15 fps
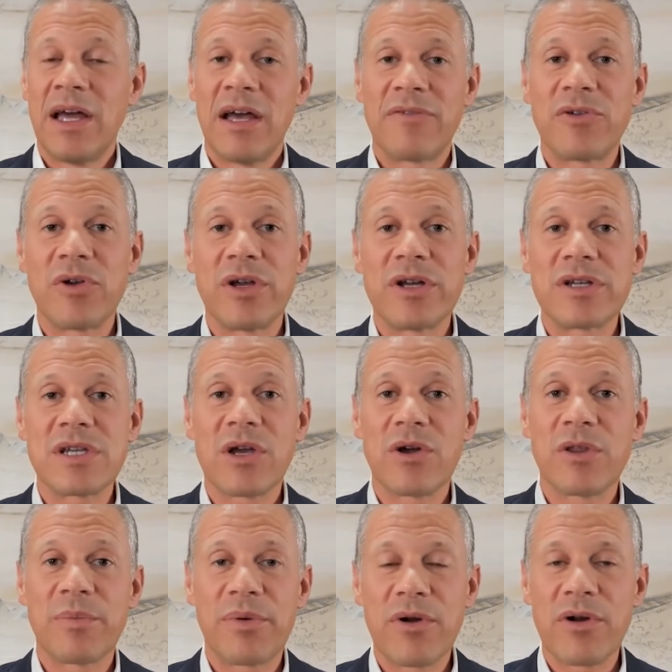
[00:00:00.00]
A few years ago,
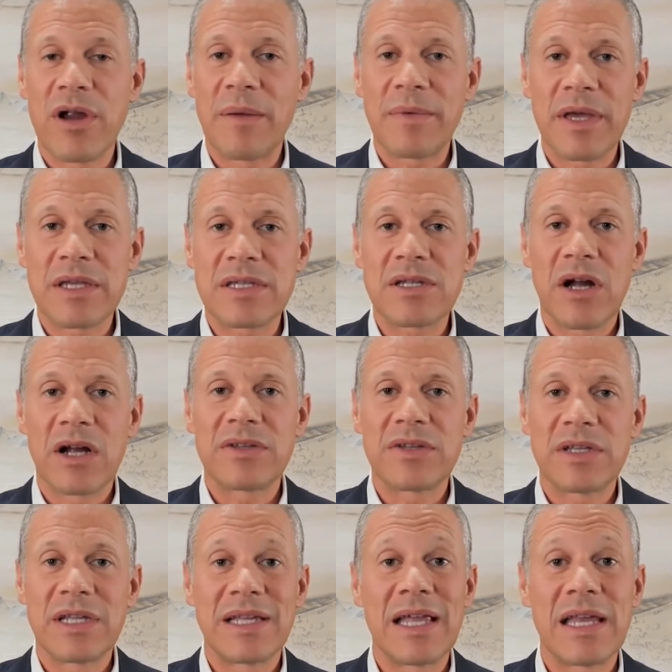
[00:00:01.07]
the program
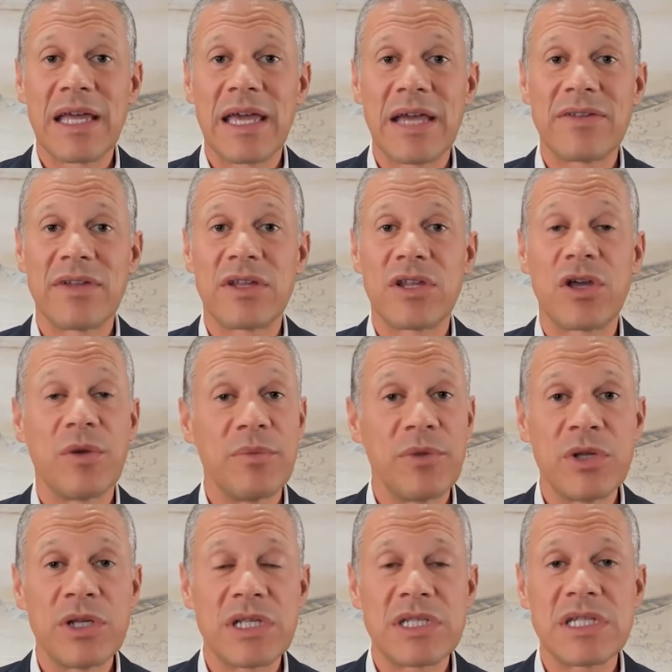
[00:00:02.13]
kickstarted a dedicated
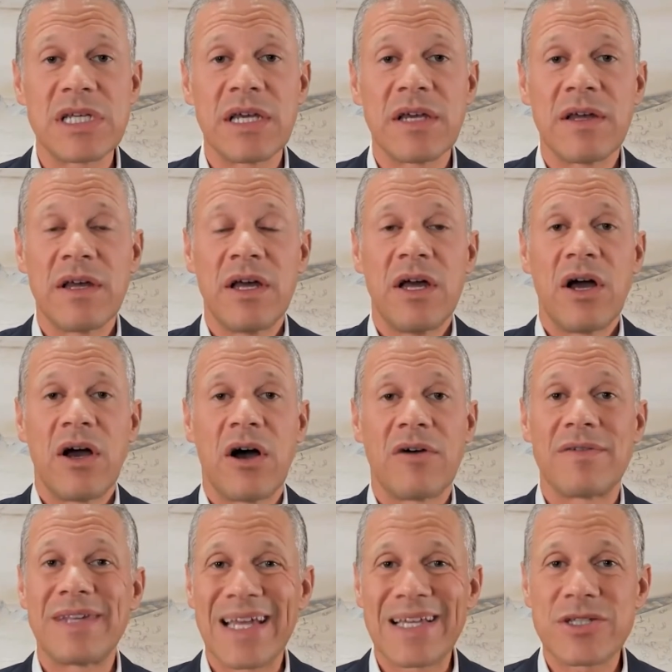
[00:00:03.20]
community
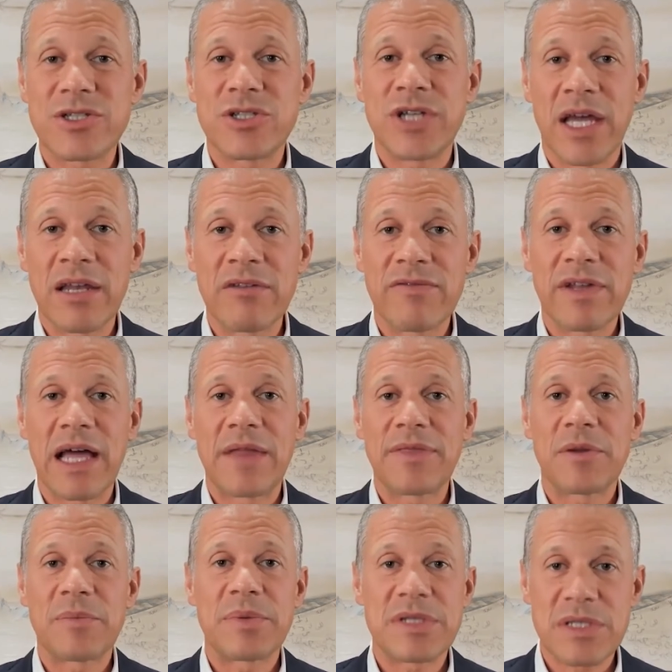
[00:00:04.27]
of next-gen
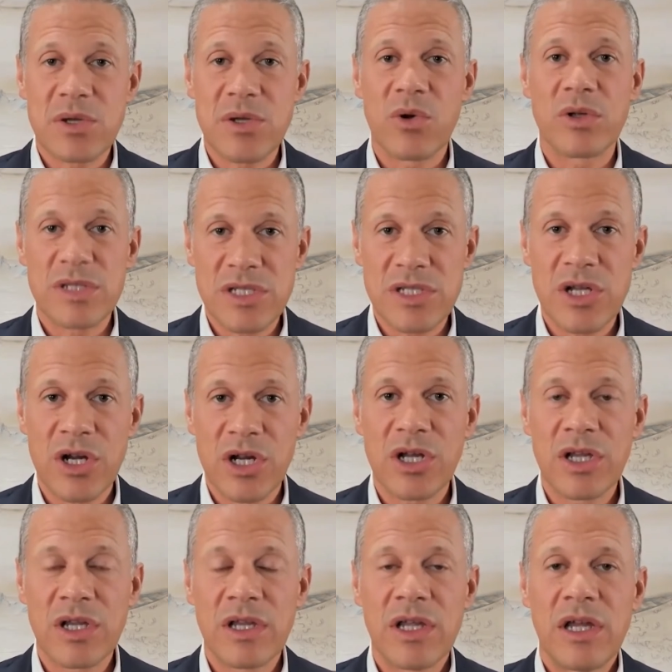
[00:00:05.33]
philanthropists called
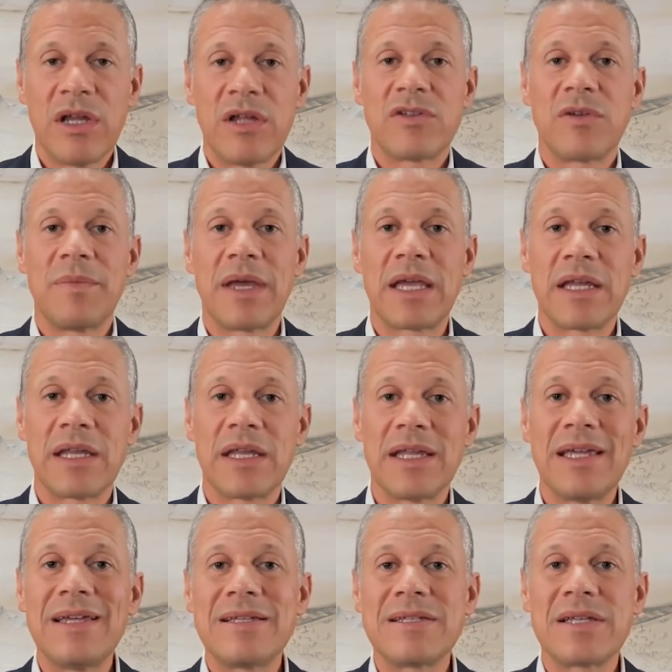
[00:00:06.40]
Circle to make it
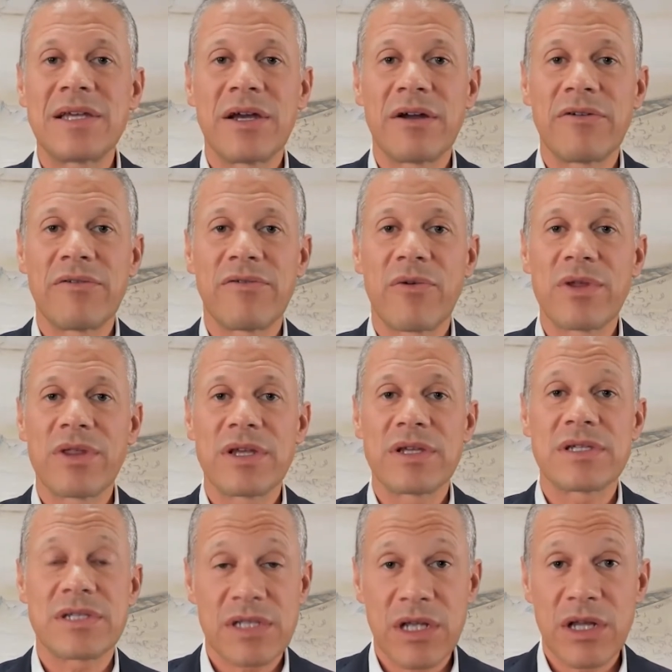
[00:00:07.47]
easier for
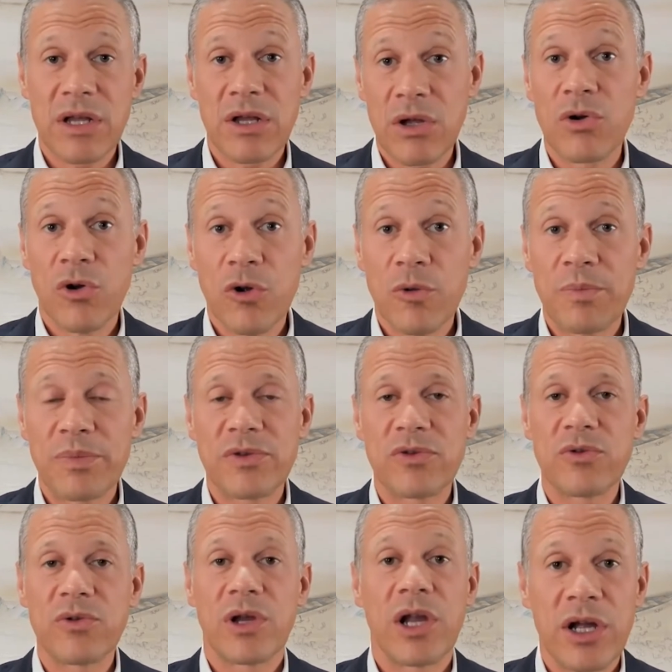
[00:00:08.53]
this group
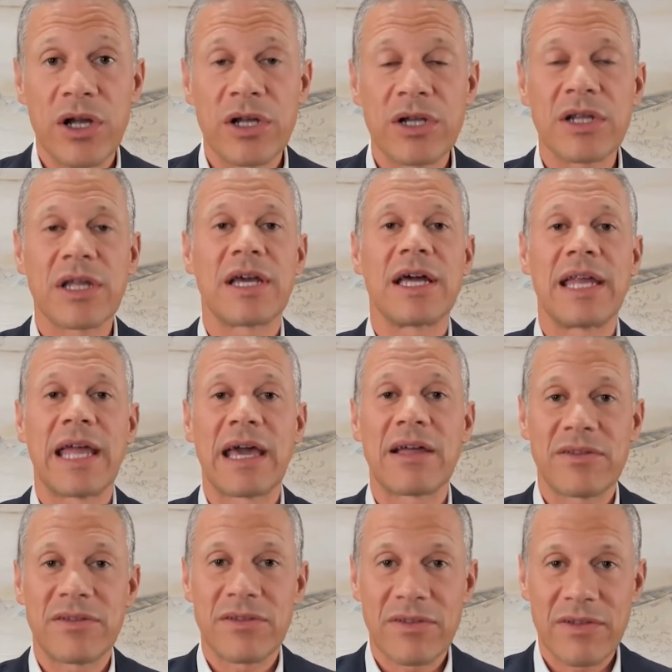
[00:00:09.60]
to learn,
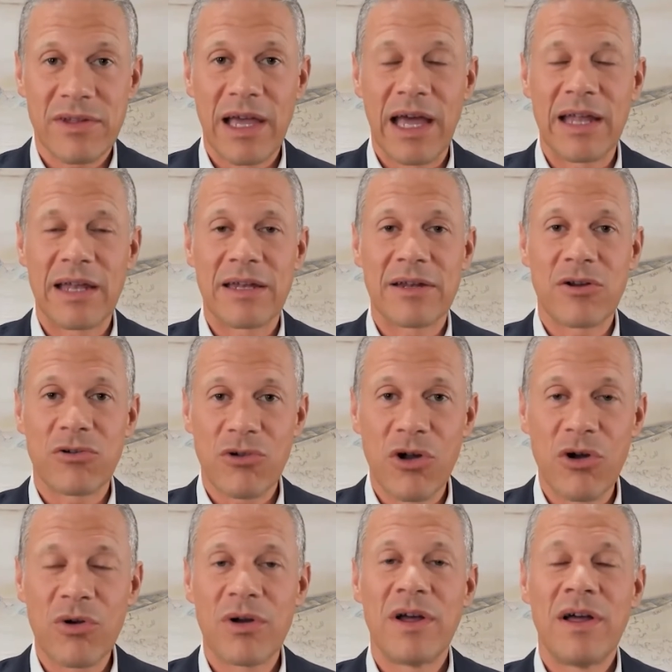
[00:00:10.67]
connect, and
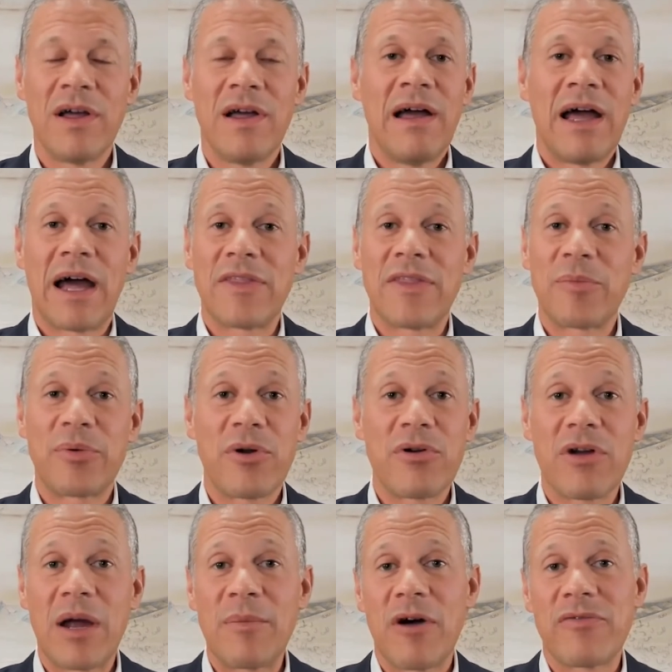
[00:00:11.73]
grow. And the
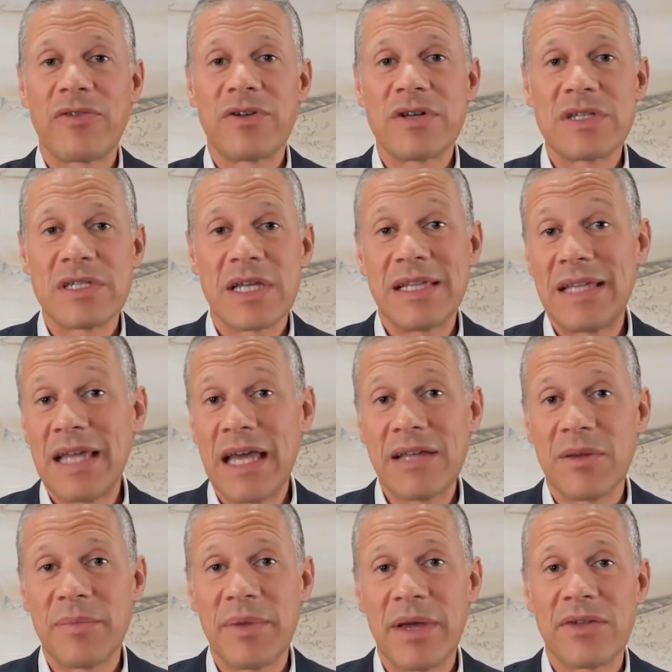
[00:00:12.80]
program offers a
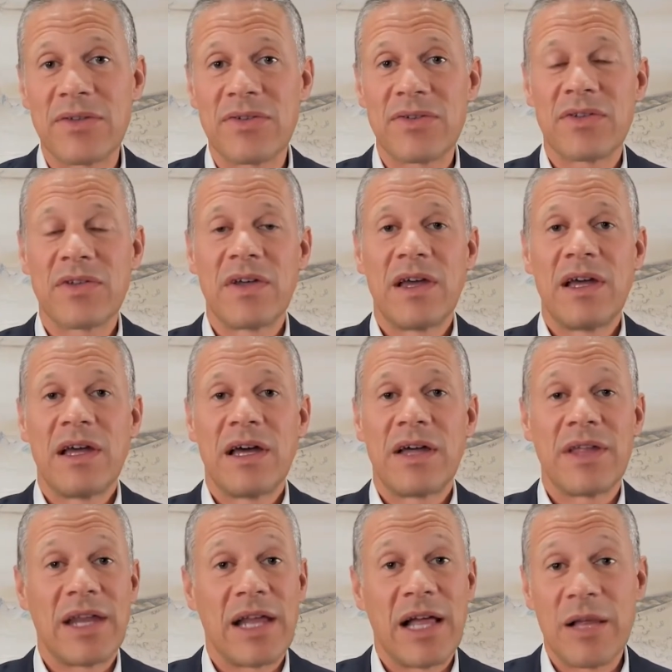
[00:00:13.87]
database
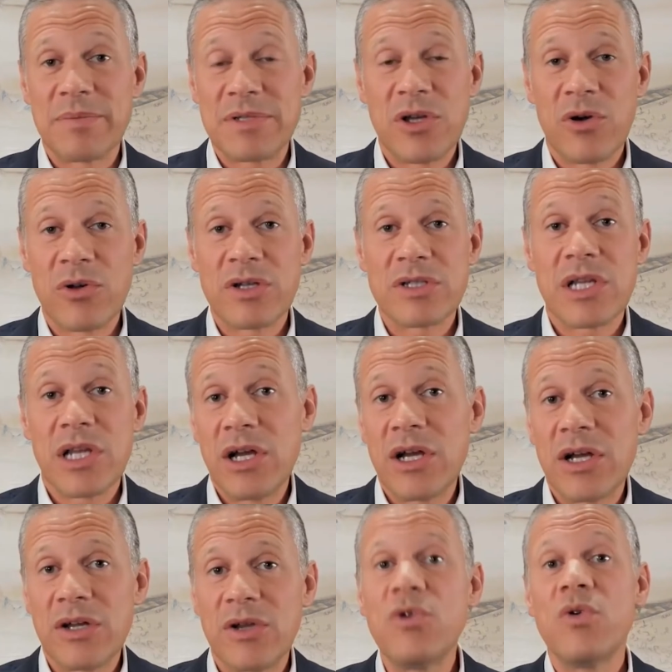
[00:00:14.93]
that helps donors
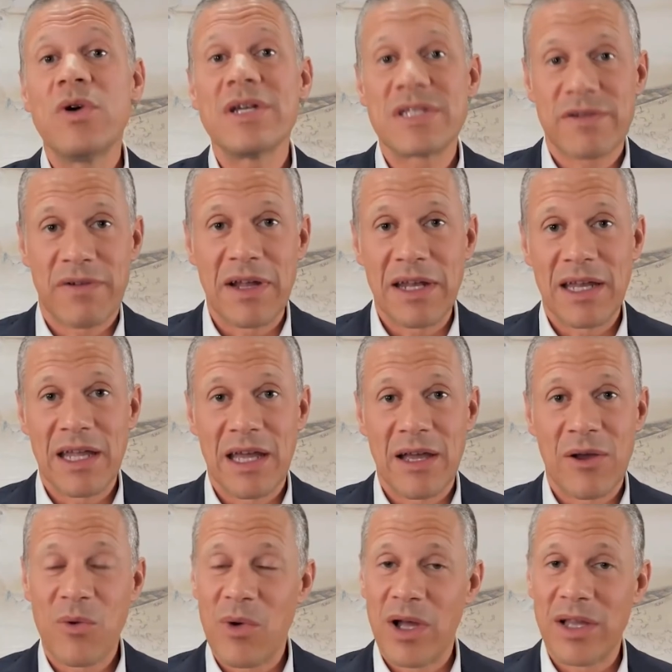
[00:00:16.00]
learn who is
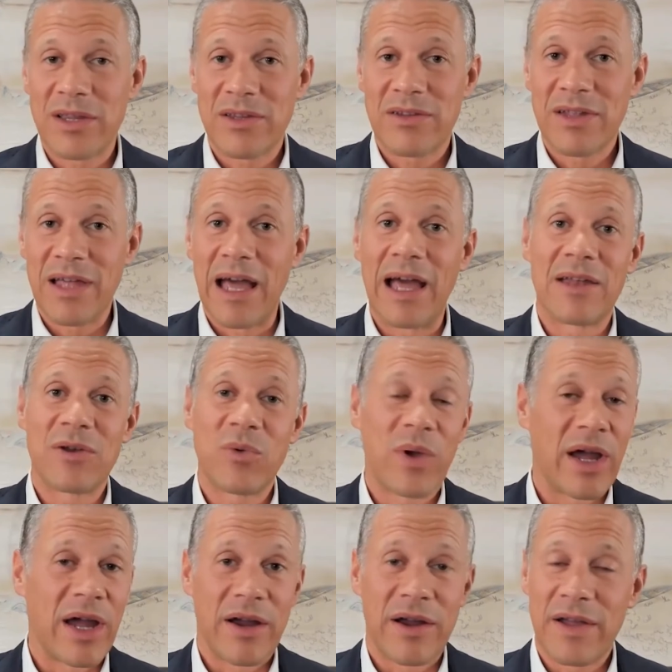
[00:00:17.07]
funding what and where.